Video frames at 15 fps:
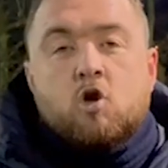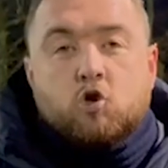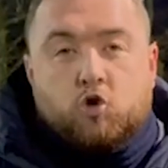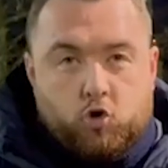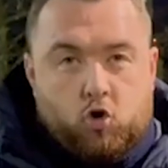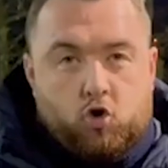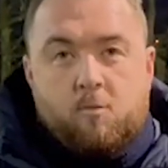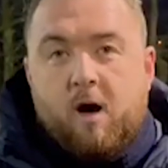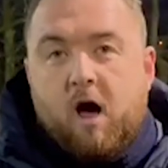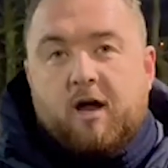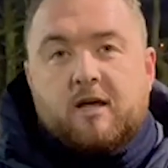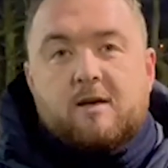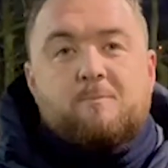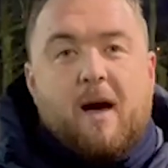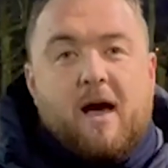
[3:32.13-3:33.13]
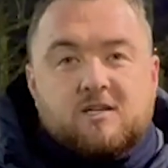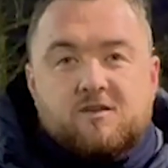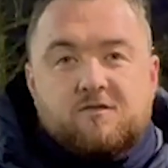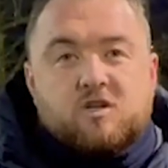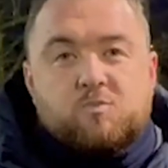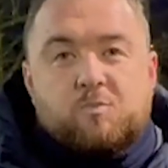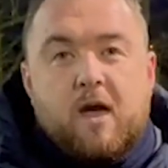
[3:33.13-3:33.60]
Sean O'Mahony, bags
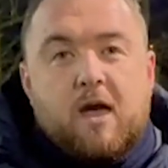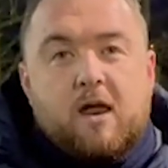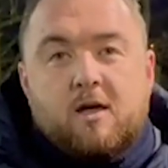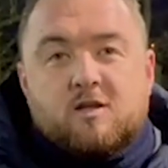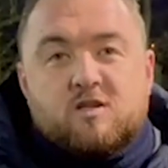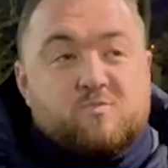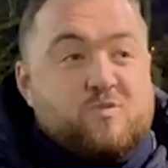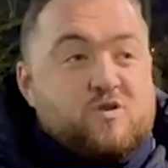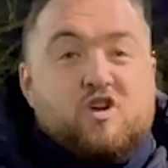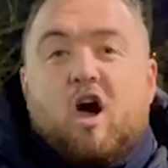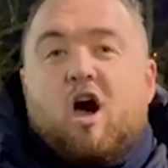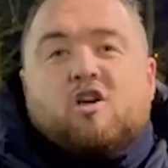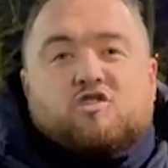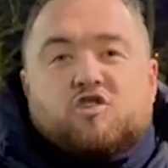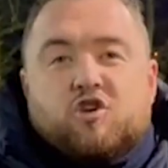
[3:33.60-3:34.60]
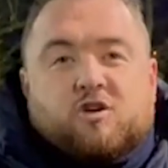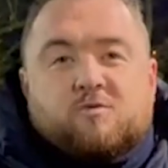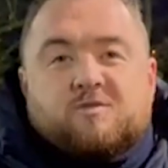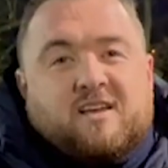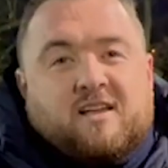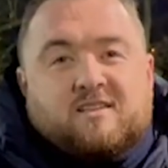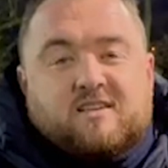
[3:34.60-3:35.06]
of experience, bizarre
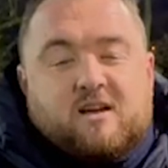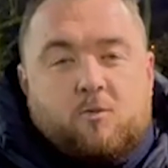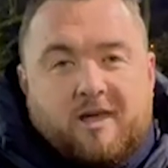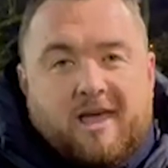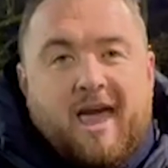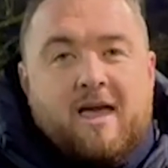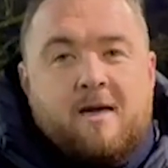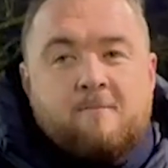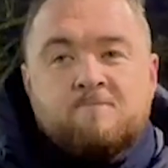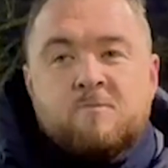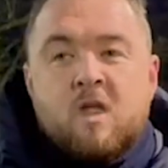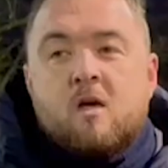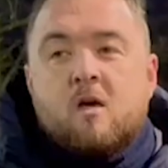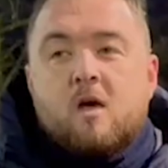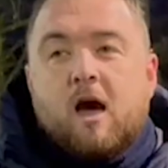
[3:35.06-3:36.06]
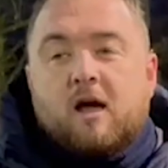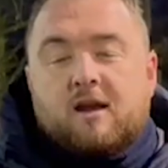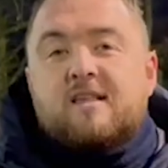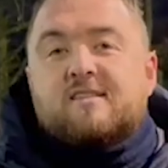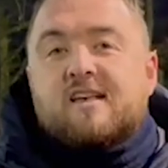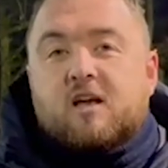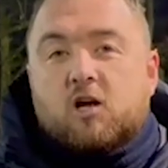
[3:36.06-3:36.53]
circumstances how we get him, and
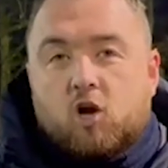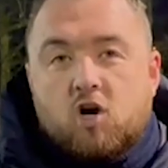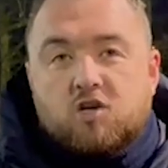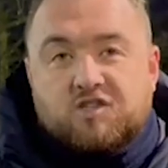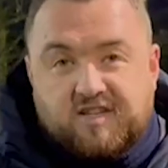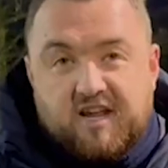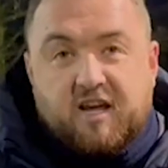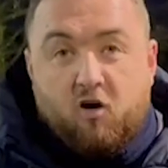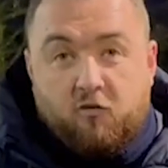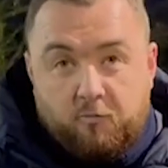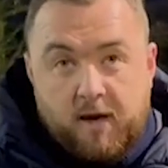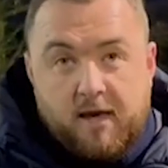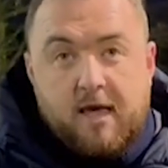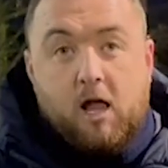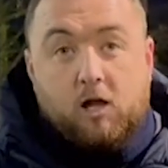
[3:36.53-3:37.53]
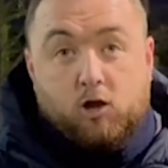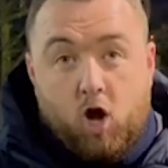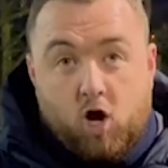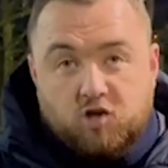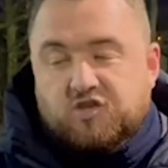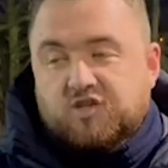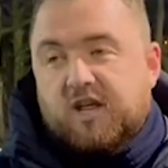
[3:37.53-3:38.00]
they take a lot of stick off me,
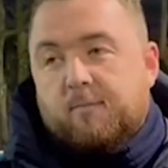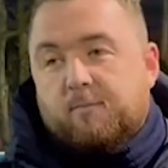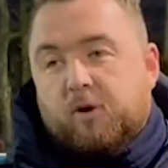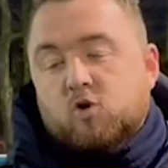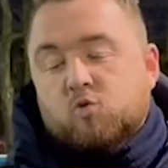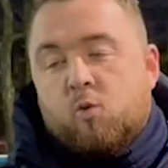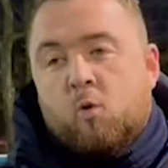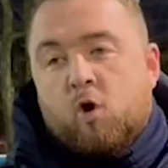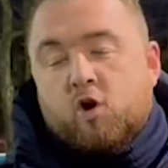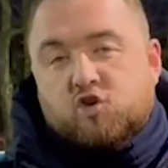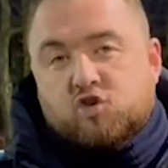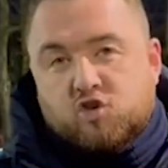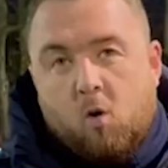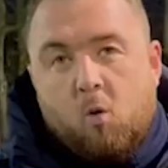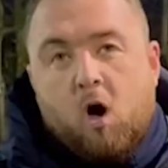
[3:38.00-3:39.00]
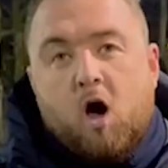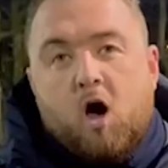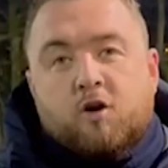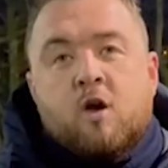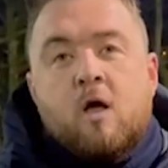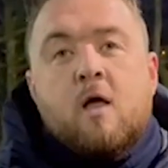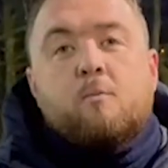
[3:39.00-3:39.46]
because we work so
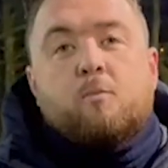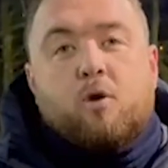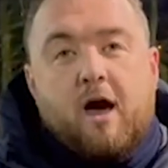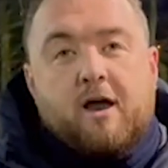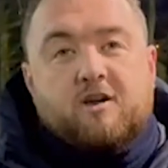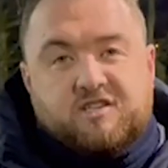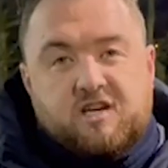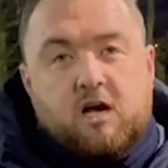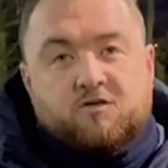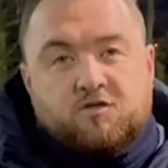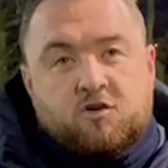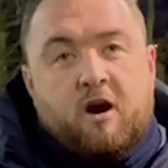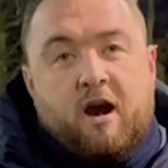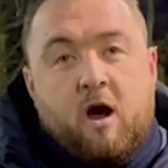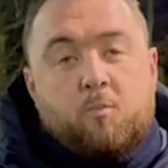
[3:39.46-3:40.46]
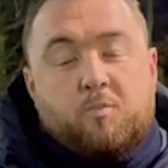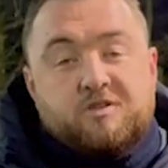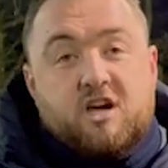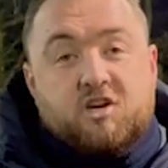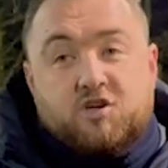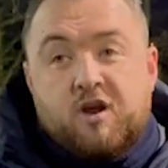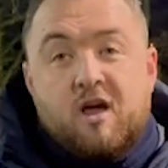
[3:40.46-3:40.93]
hard, pride ourselves on our out of
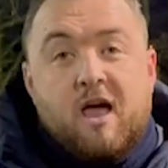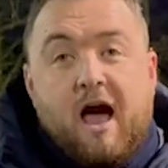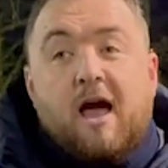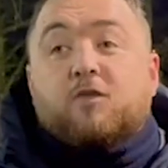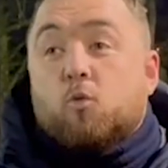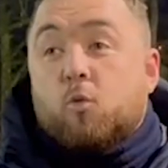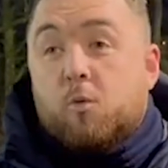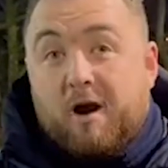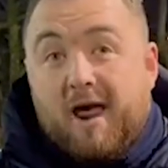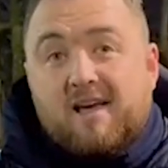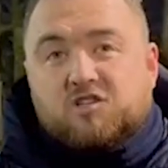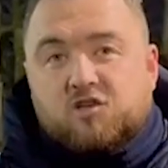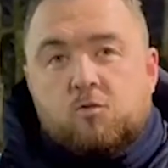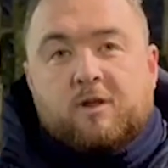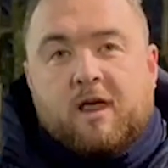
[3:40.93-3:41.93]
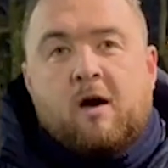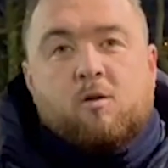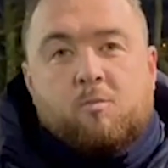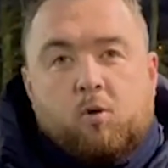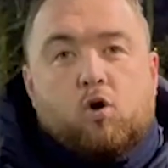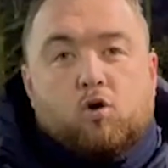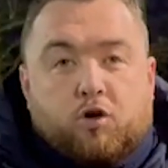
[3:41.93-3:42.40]
possession. I think we were excellent without the
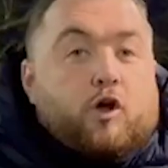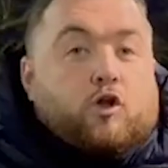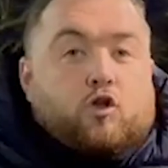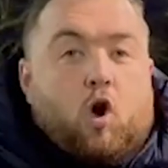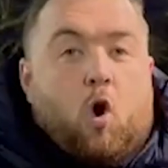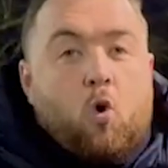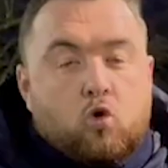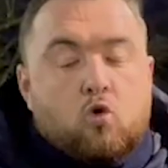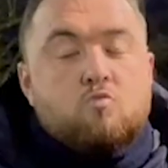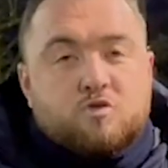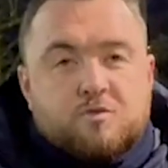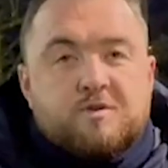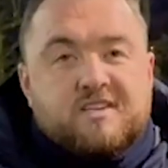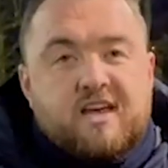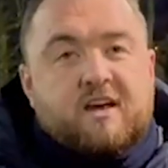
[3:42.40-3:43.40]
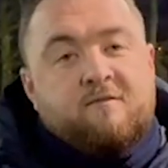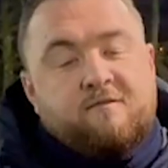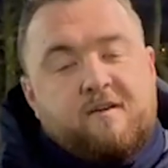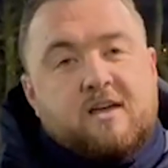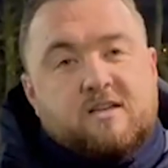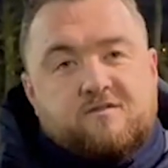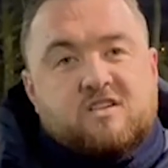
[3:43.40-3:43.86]
ball. The goal comes from a second
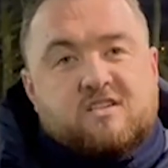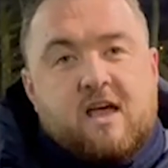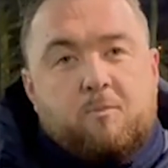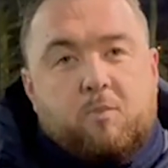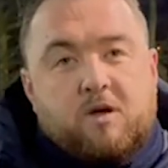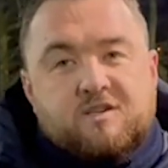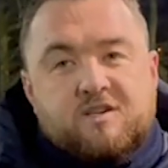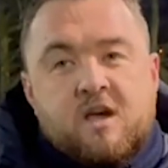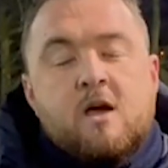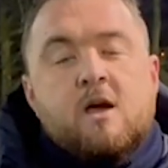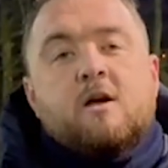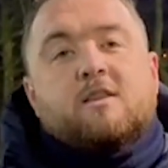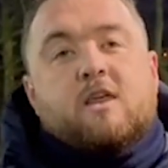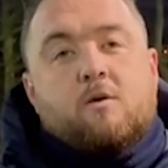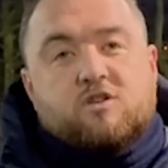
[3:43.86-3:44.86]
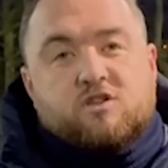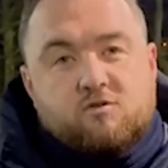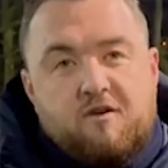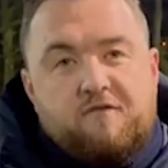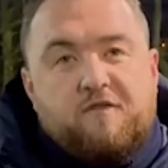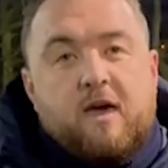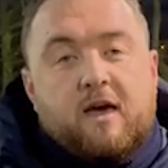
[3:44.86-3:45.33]
phase of a set piece. They were
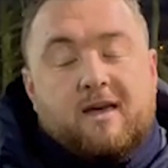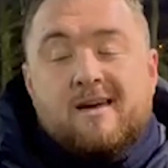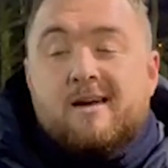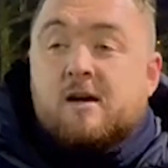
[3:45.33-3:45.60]
terrific.